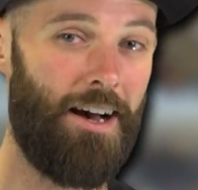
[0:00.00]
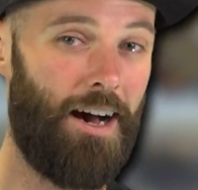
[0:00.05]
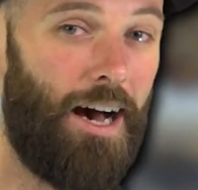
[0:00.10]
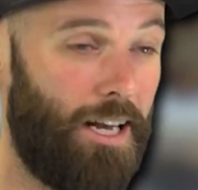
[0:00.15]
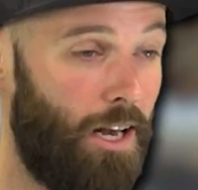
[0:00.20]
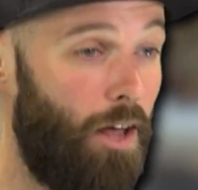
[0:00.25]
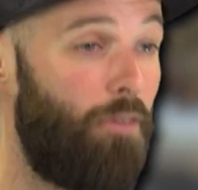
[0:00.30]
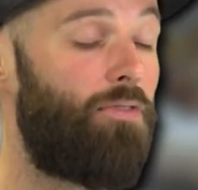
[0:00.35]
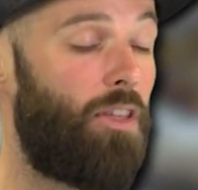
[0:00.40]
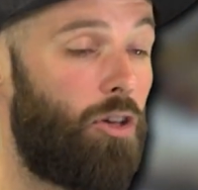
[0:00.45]

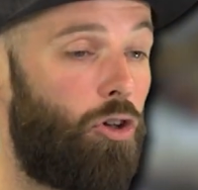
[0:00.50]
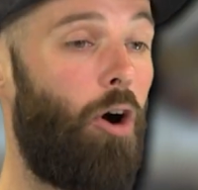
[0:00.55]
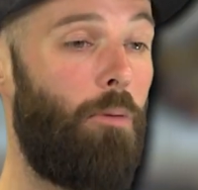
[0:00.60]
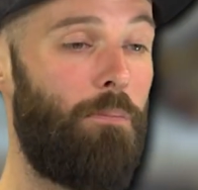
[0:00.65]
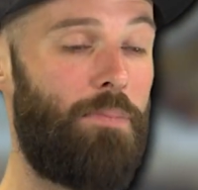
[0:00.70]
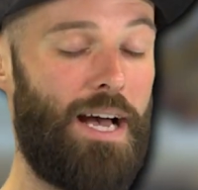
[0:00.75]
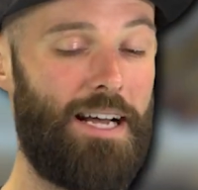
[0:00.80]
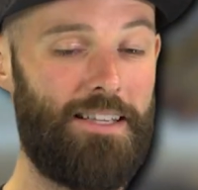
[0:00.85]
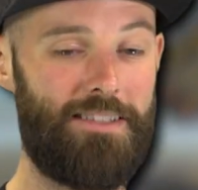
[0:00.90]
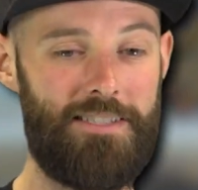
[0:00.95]
I love the
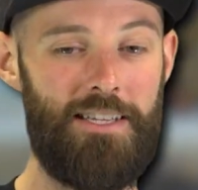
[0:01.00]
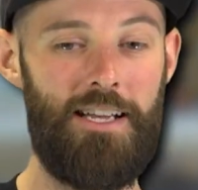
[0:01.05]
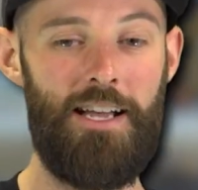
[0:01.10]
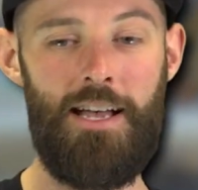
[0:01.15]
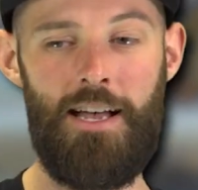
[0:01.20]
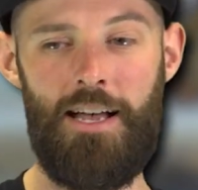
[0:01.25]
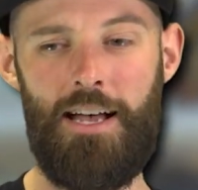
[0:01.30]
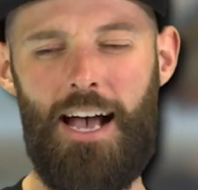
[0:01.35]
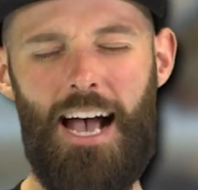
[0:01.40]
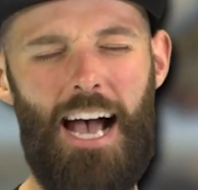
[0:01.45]
combat,
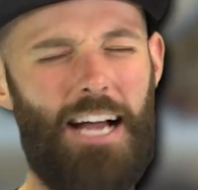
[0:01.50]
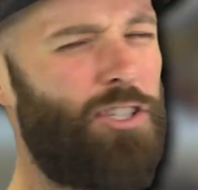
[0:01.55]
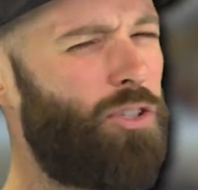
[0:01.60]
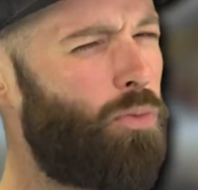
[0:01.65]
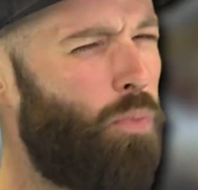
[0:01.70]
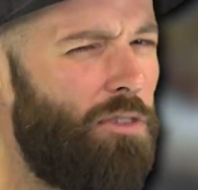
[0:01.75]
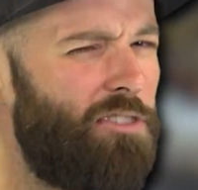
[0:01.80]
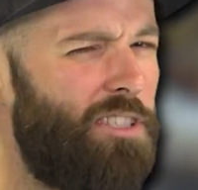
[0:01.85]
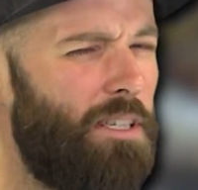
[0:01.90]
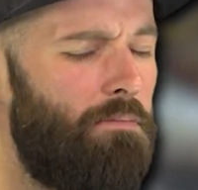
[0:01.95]
I
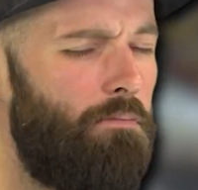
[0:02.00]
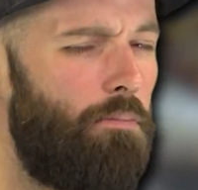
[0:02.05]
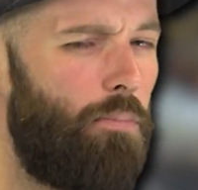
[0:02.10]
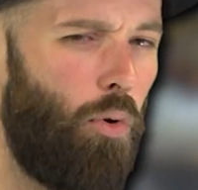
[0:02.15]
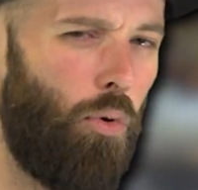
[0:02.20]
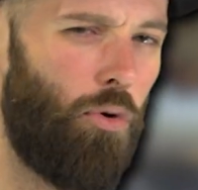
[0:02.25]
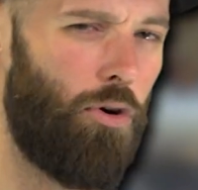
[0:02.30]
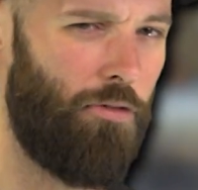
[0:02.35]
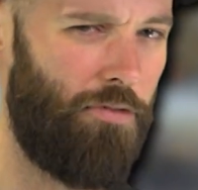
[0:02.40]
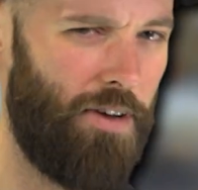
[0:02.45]
just wanted
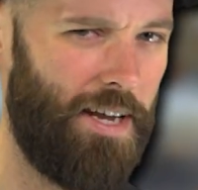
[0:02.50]
more of